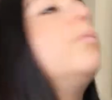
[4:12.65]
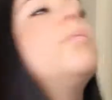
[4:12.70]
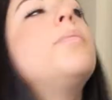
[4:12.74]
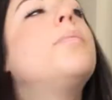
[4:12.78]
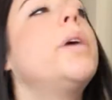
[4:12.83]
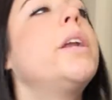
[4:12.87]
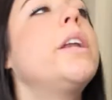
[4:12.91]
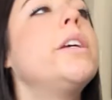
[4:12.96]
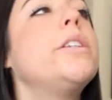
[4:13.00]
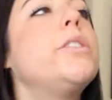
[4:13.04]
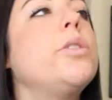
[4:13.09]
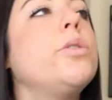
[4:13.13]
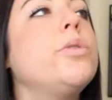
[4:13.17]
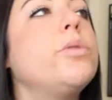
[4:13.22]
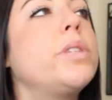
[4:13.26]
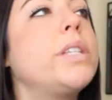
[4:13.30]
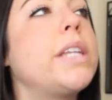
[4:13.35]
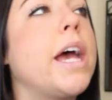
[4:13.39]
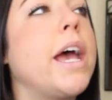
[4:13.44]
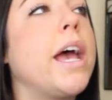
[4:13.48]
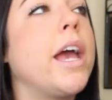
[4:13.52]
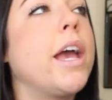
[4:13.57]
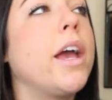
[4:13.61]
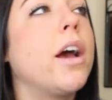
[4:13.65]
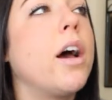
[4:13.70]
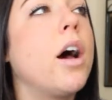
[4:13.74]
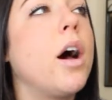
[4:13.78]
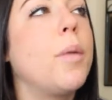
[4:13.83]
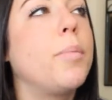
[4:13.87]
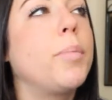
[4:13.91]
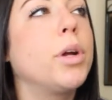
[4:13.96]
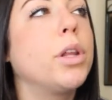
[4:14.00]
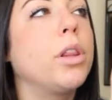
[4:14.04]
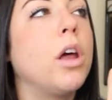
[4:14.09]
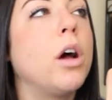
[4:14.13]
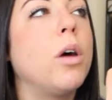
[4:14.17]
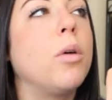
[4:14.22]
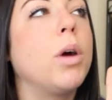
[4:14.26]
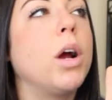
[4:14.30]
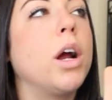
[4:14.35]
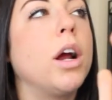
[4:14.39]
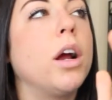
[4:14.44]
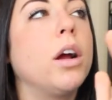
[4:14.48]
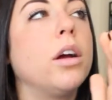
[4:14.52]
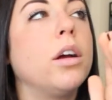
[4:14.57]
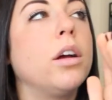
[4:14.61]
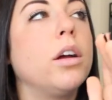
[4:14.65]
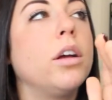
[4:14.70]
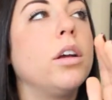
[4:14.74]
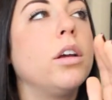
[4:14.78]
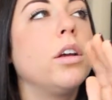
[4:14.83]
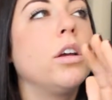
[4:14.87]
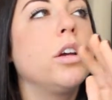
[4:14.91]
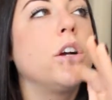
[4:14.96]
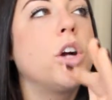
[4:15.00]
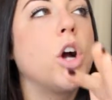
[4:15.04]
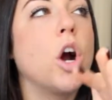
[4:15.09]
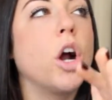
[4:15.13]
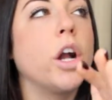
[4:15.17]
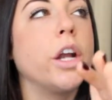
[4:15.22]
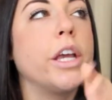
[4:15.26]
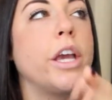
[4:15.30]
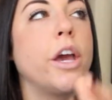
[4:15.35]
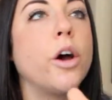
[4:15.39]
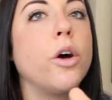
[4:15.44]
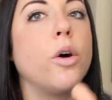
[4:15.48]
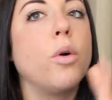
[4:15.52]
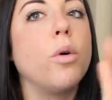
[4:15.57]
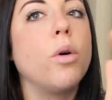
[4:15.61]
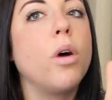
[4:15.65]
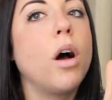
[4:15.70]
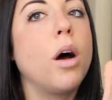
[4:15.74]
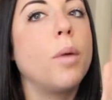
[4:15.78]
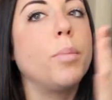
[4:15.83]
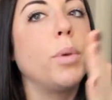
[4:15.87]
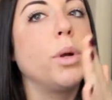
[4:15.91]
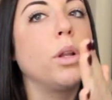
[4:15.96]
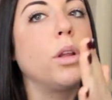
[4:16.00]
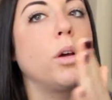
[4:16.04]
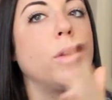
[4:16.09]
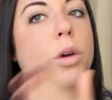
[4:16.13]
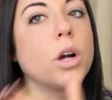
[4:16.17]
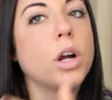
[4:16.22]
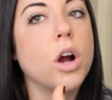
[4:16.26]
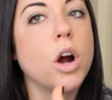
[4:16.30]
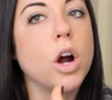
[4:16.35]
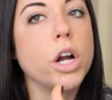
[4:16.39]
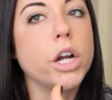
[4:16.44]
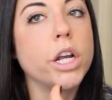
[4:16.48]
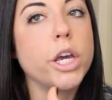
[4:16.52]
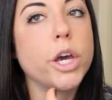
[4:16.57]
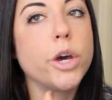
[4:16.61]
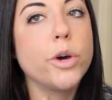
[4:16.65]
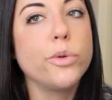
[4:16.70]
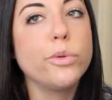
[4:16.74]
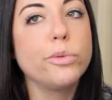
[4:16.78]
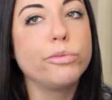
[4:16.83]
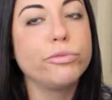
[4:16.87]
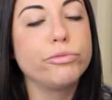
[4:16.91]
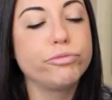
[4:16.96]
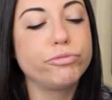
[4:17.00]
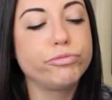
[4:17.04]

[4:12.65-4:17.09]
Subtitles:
Monday, Tuesday, upper, lower, cardio, upper, lower, cardio.